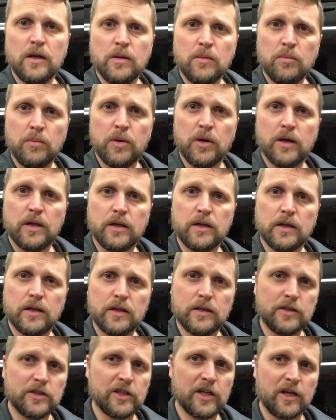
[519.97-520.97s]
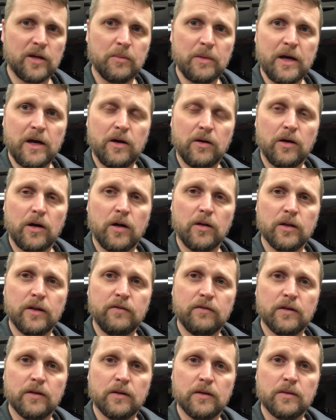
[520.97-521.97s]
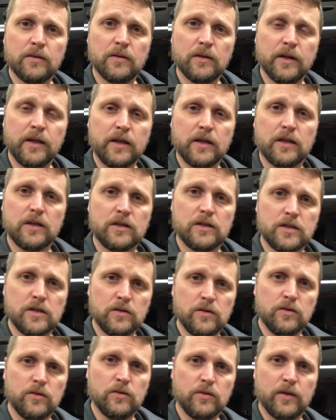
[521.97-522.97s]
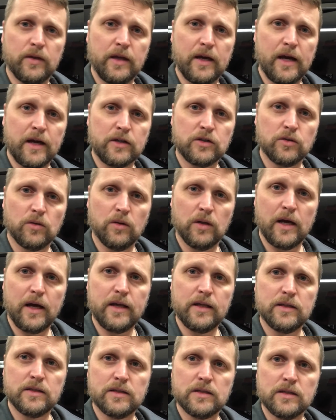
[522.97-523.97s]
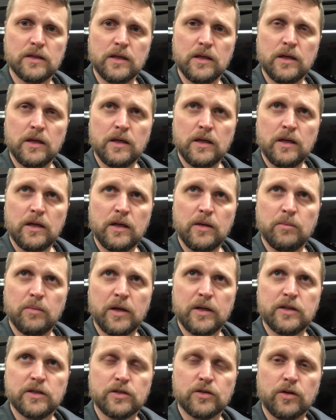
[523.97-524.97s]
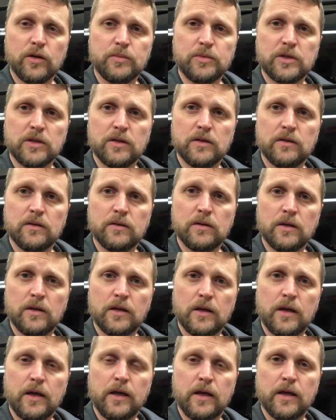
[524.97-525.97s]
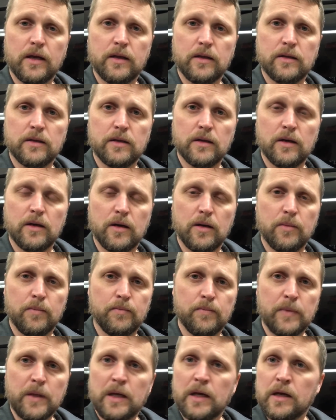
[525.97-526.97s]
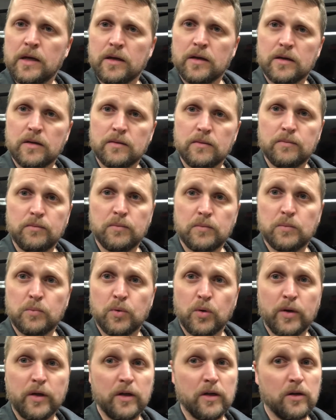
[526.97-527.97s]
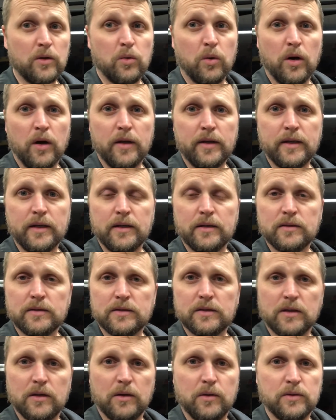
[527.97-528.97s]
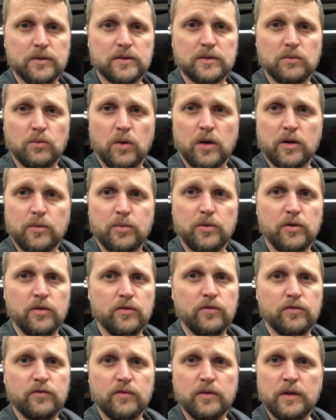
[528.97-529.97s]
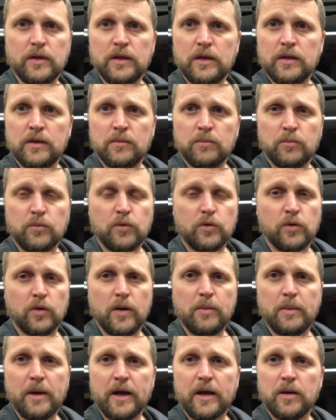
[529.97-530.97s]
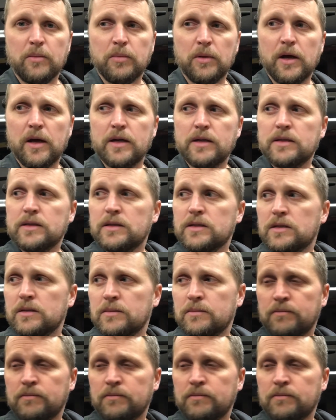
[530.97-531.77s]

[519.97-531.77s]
but check them out. I'll leave a link to the actual lights in my description, and pretty good quality. So it's waterproof, great backup lights,